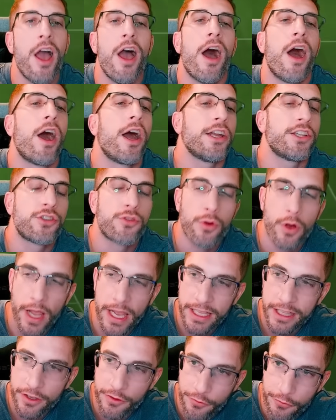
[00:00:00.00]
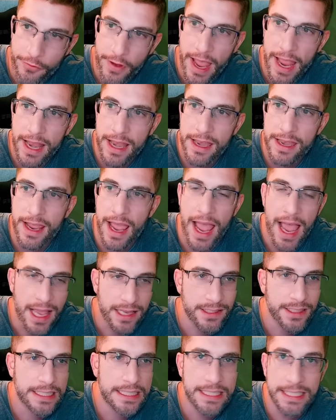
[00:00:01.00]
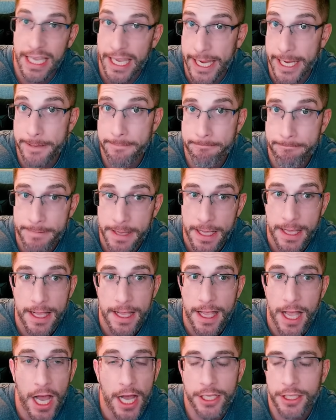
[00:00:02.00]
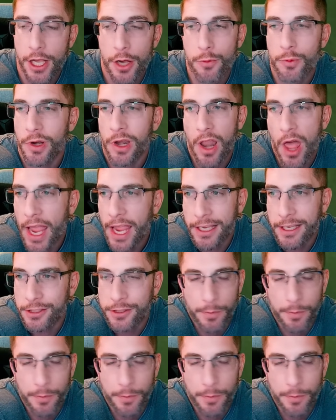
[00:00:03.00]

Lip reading: I try and defend as a team. I don't like to